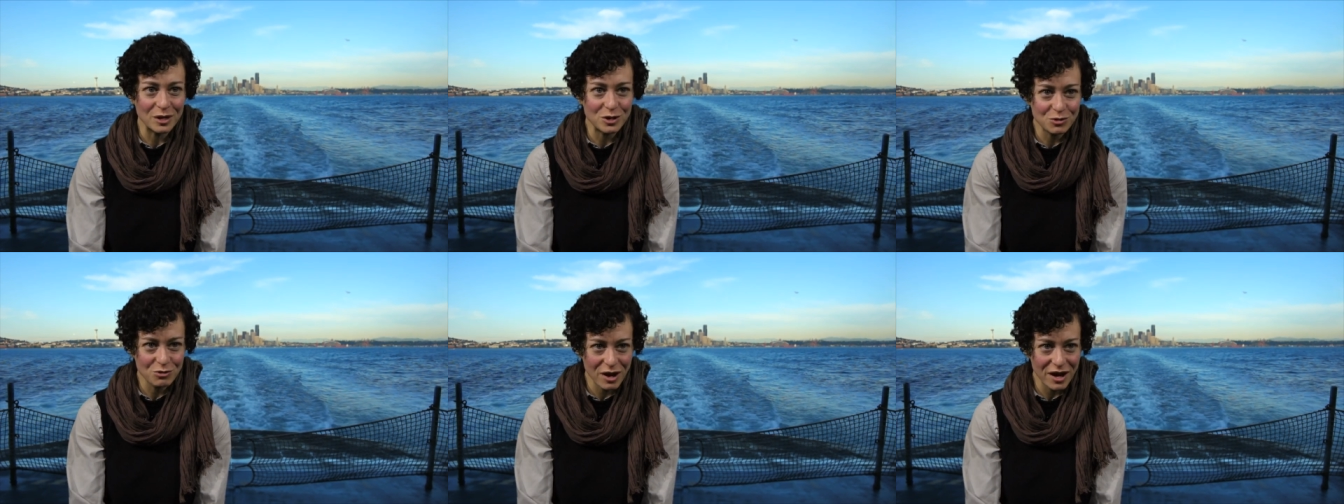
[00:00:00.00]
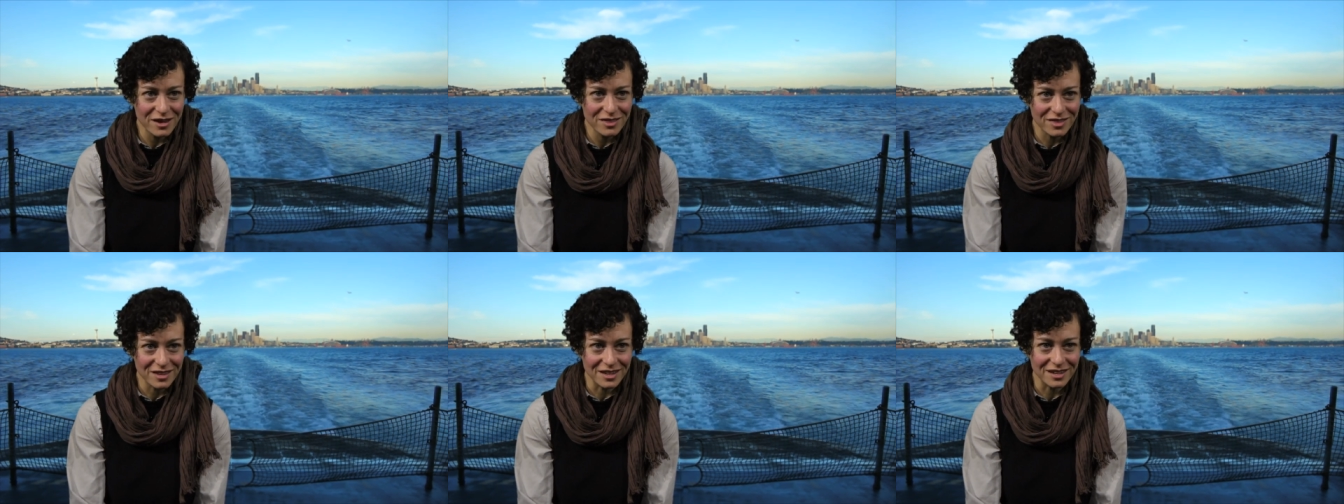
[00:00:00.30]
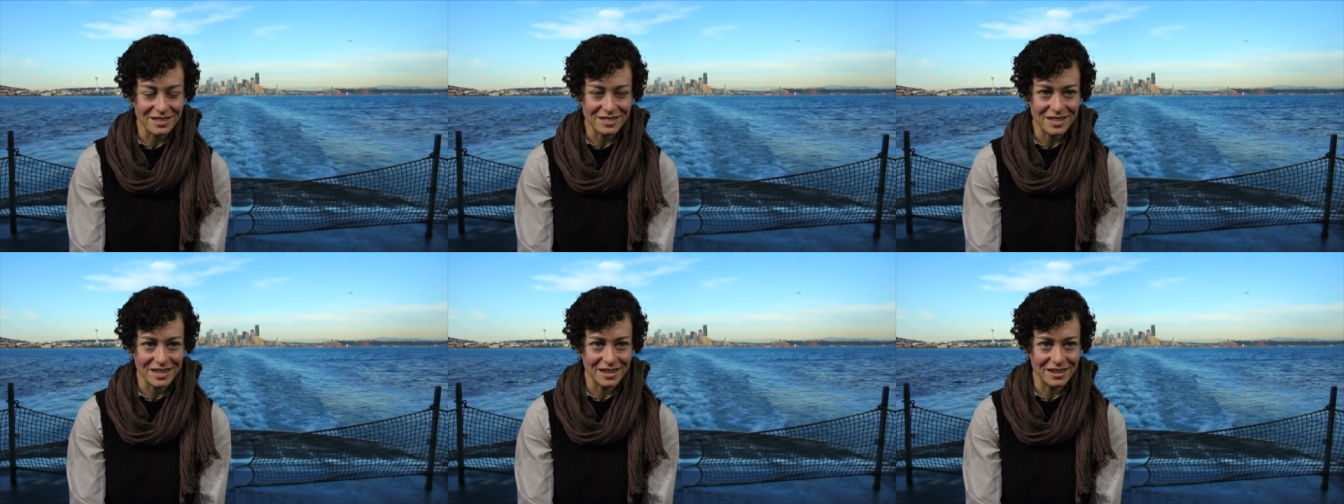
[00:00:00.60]
and try
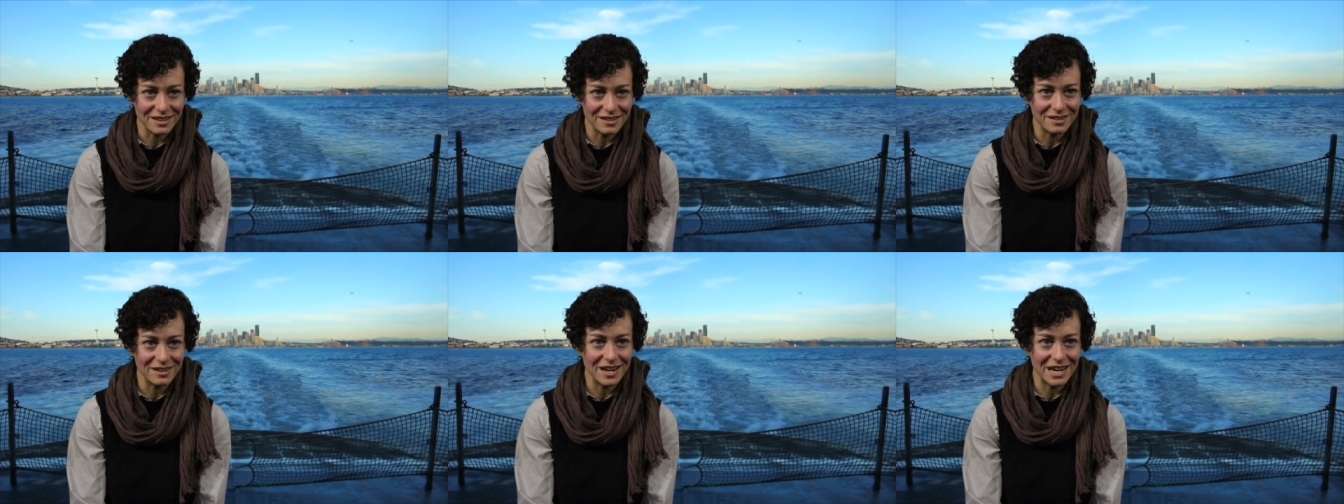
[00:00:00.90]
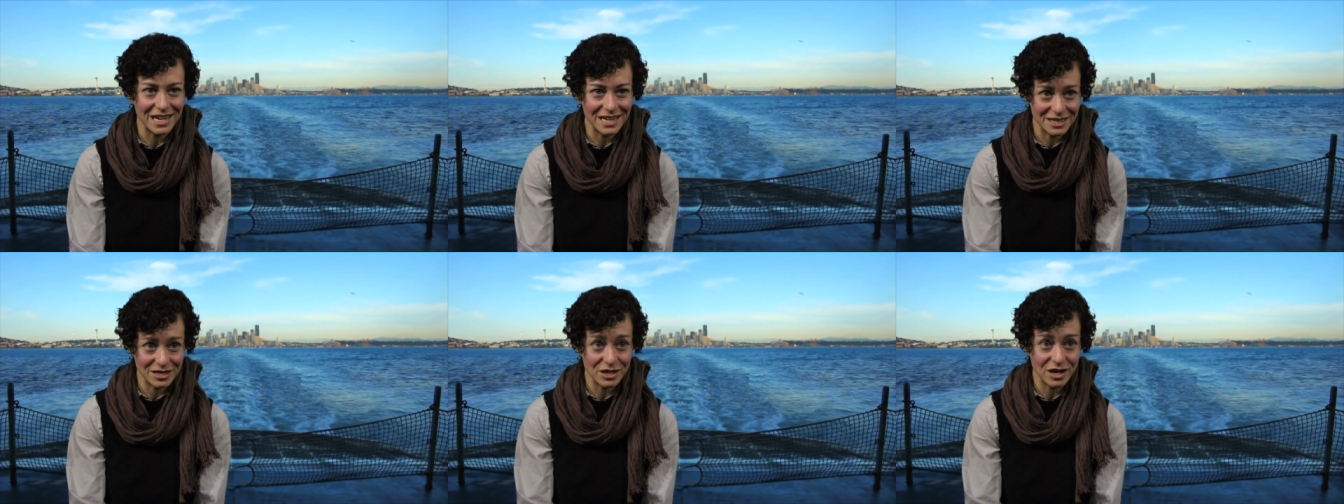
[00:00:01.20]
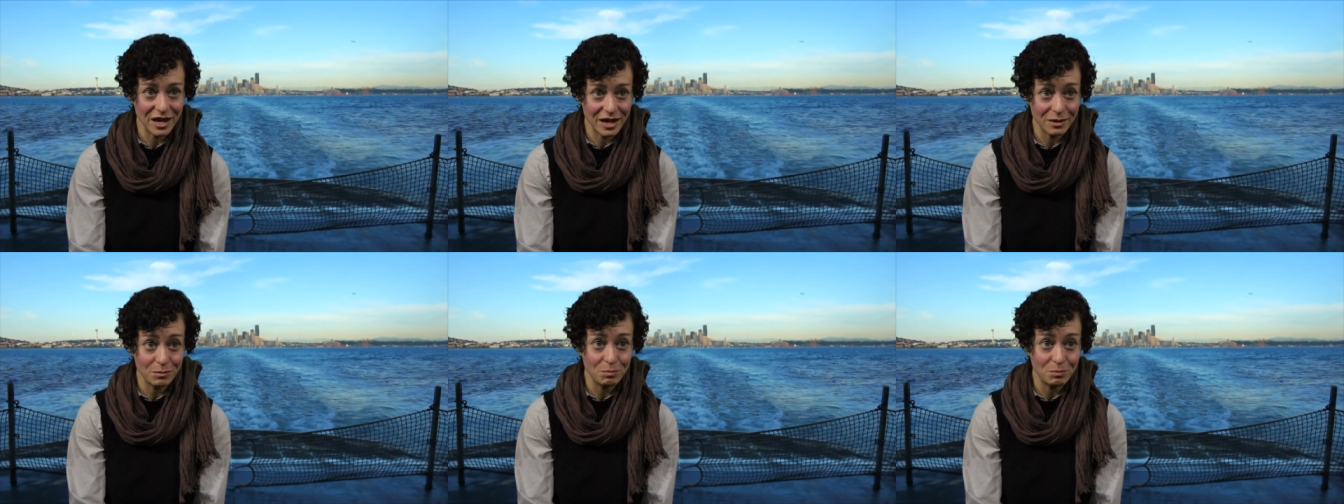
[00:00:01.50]
things and, and,
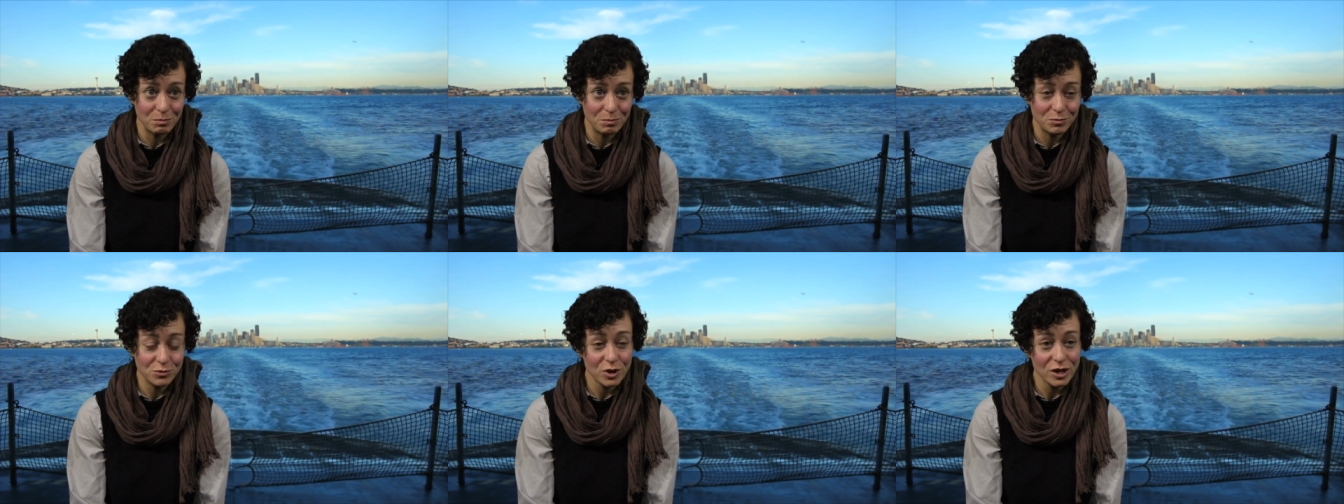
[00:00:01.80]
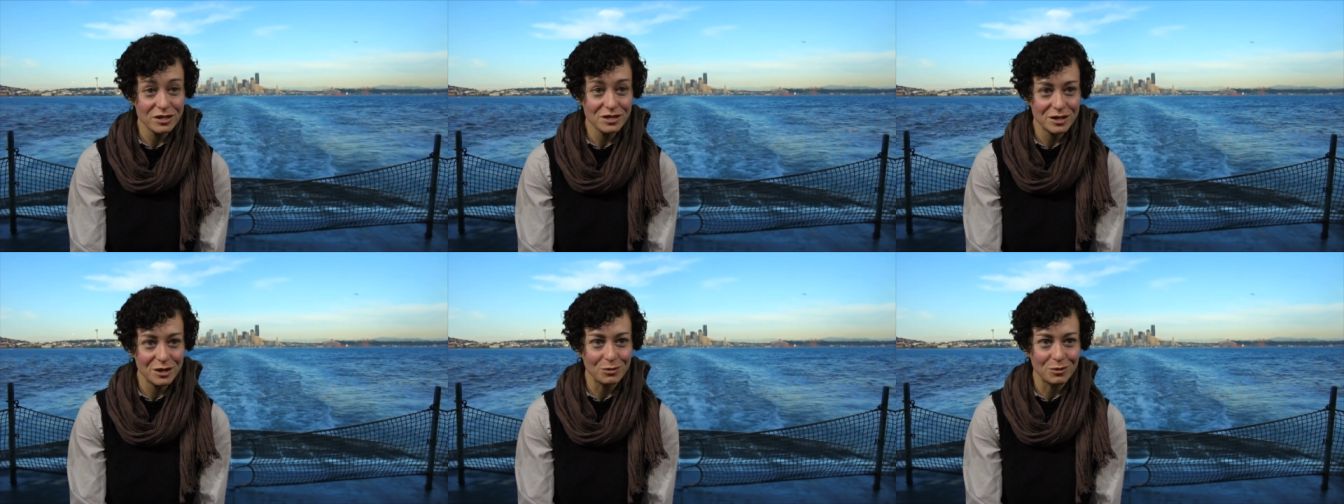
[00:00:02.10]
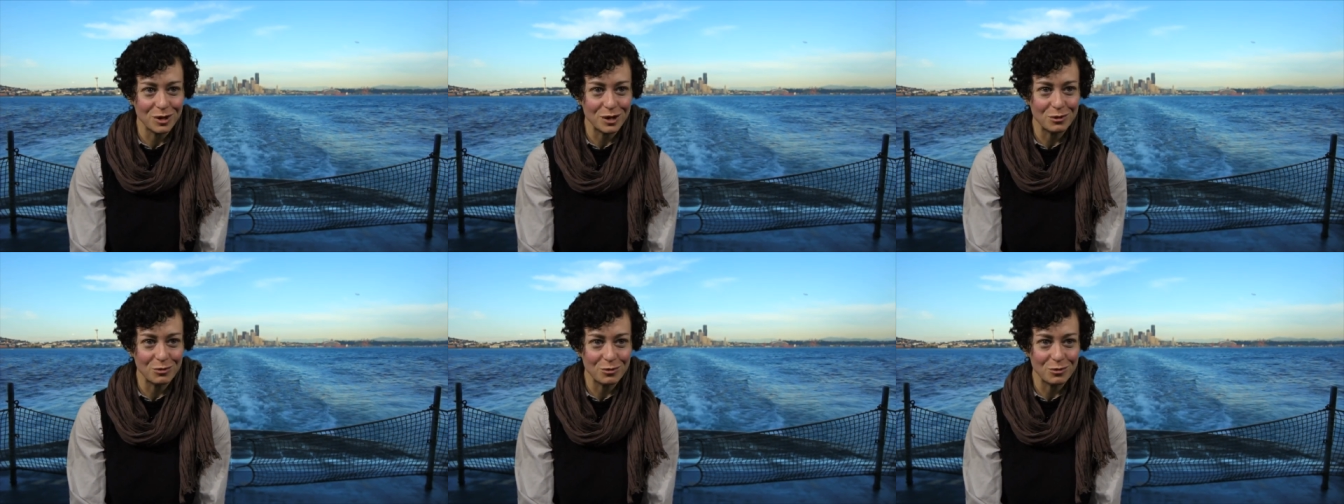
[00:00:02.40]
and trust it when